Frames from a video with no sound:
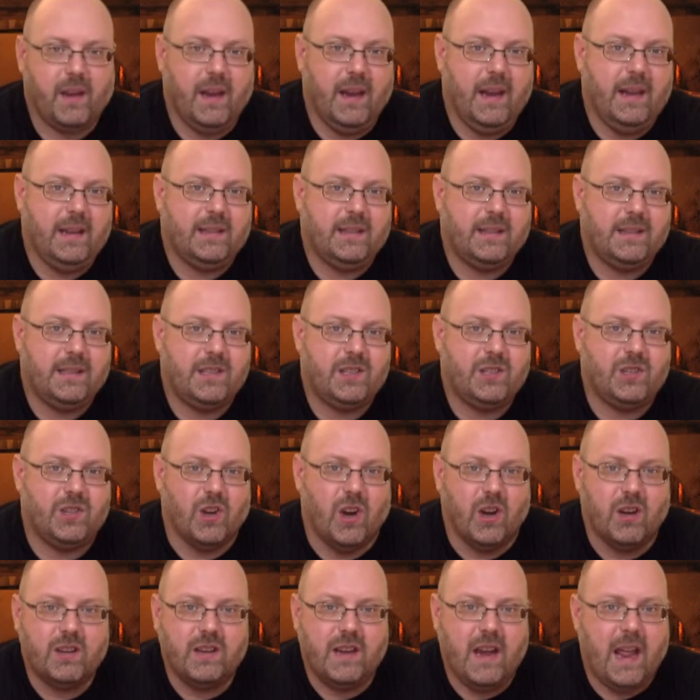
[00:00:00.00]
It's
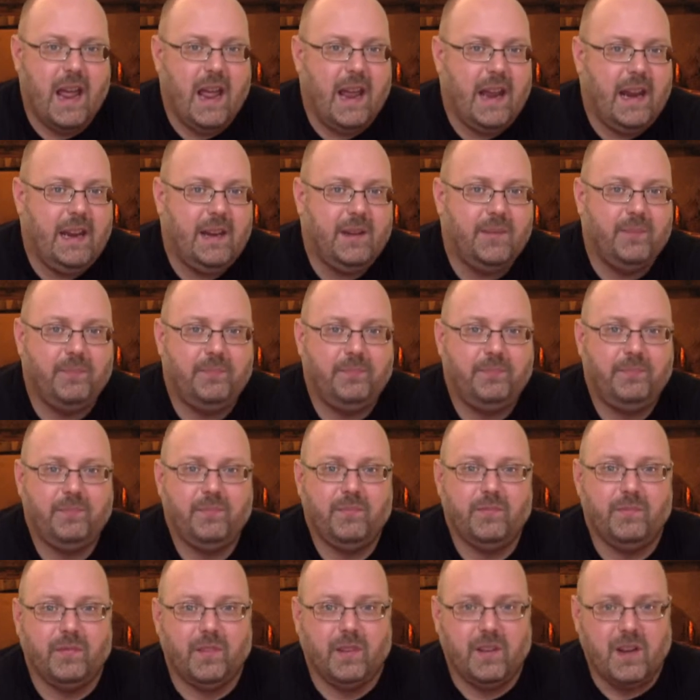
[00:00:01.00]
Chardonnay
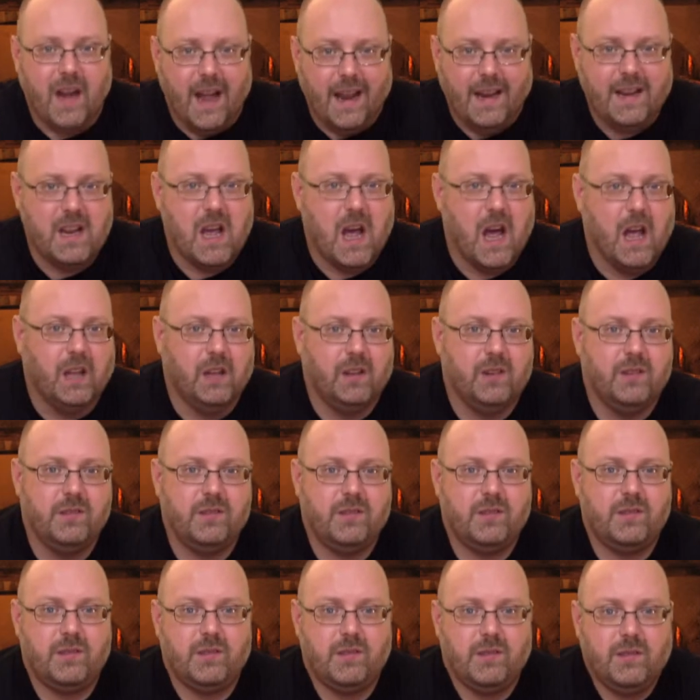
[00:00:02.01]
for nine
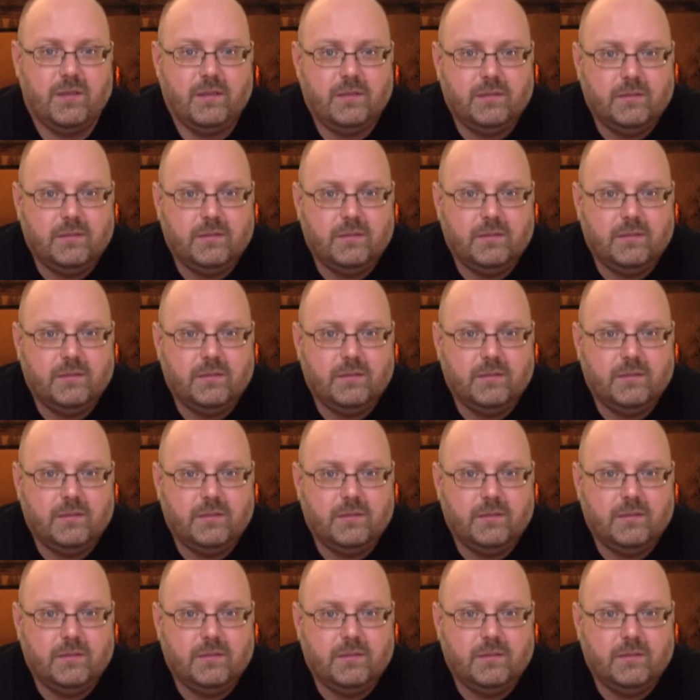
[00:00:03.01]
dollars.